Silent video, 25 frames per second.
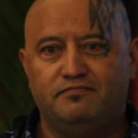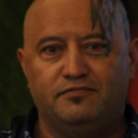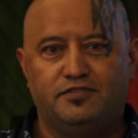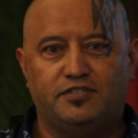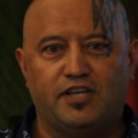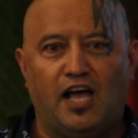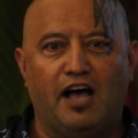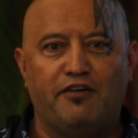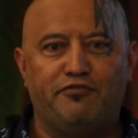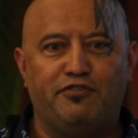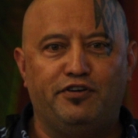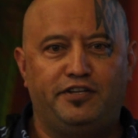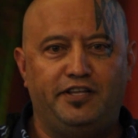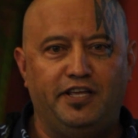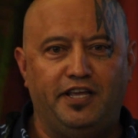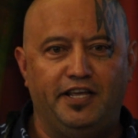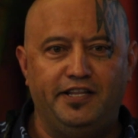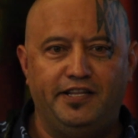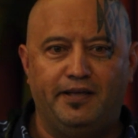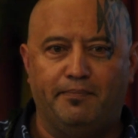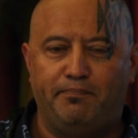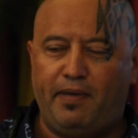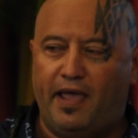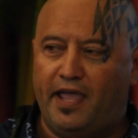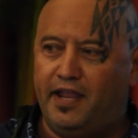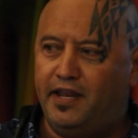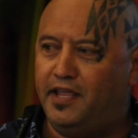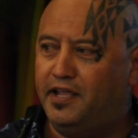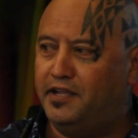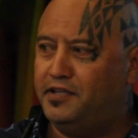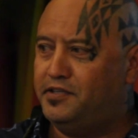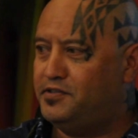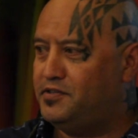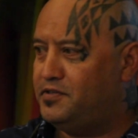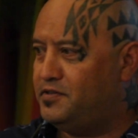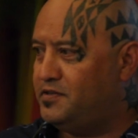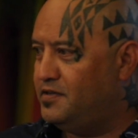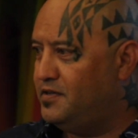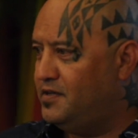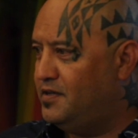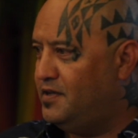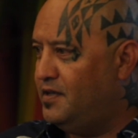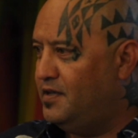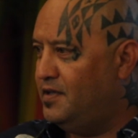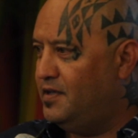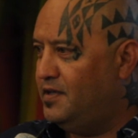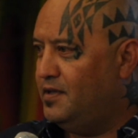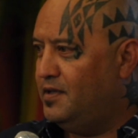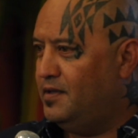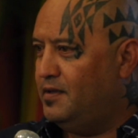sovereignty independence,
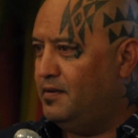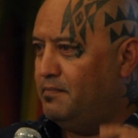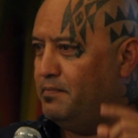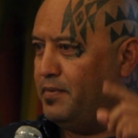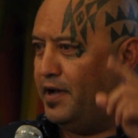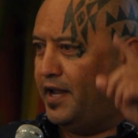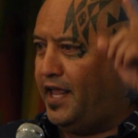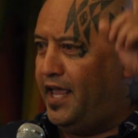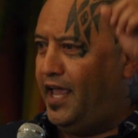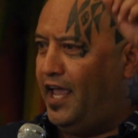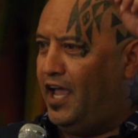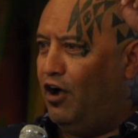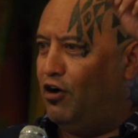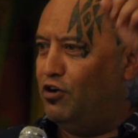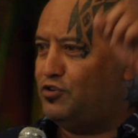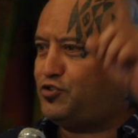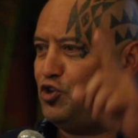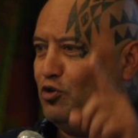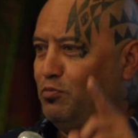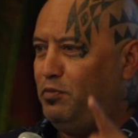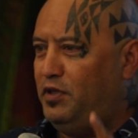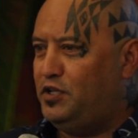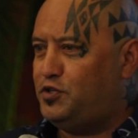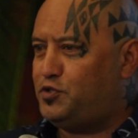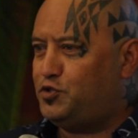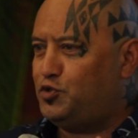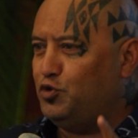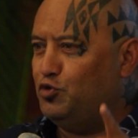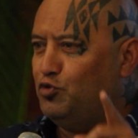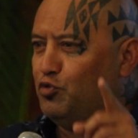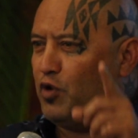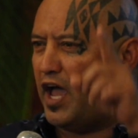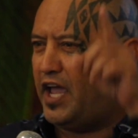but e also means to